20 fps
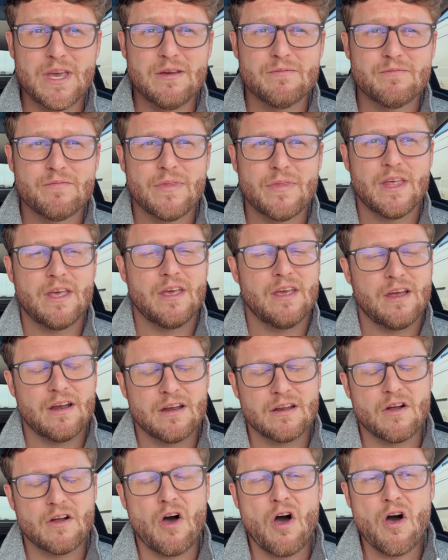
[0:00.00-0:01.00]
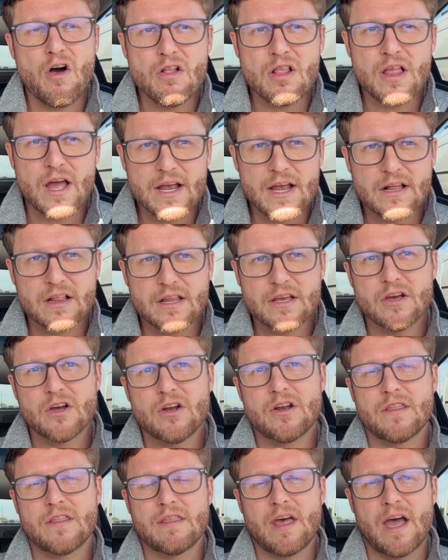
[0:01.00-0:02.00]
And in all
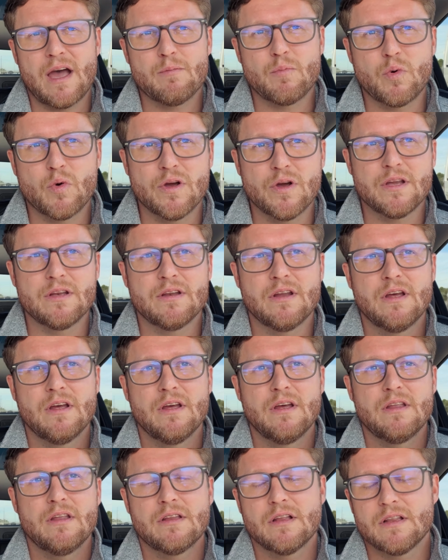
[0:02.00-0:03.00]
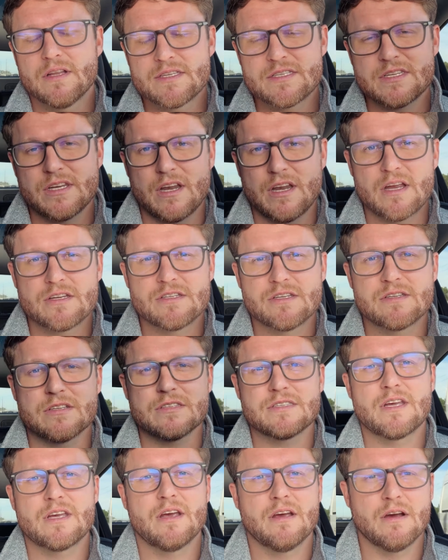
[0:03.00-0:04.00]
likelihood at that point, the listing agent will
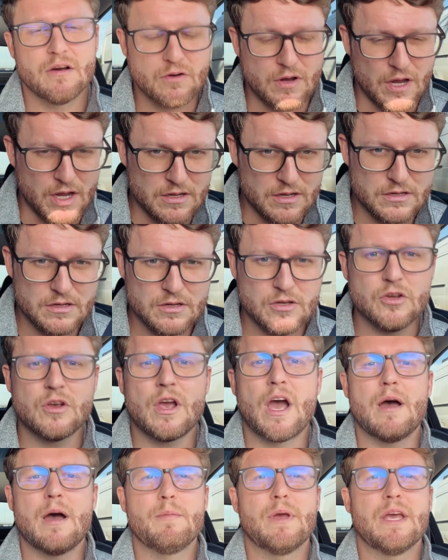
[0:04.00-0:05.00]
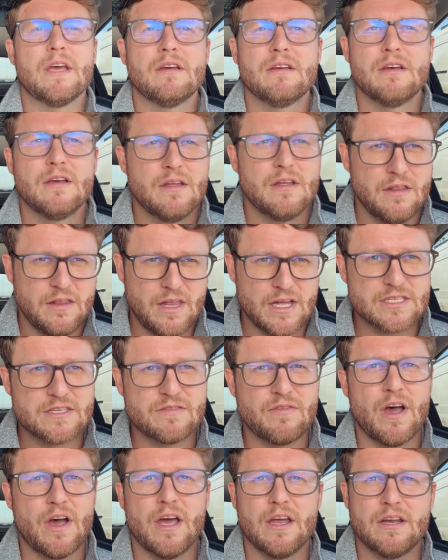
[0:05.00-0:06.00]
say, okay, you got me. That's
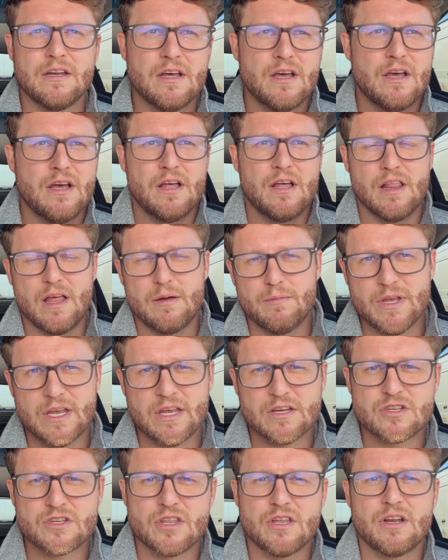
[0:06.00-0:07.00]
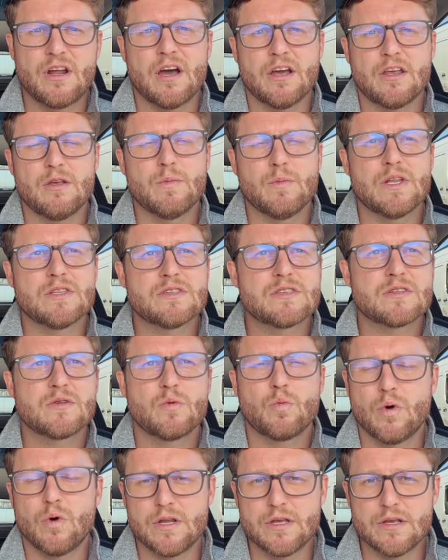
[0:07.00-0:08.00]
fine. Let me get you the documents.
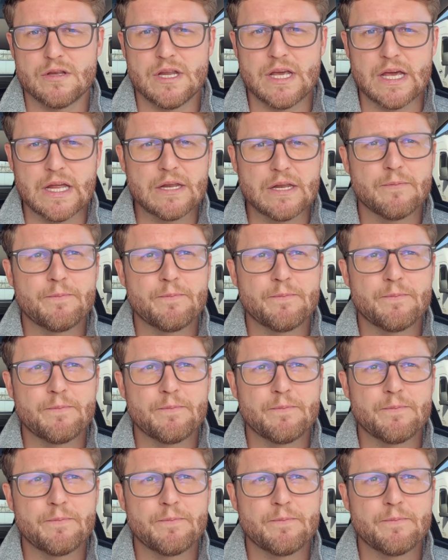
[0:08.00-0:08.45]
What do you need?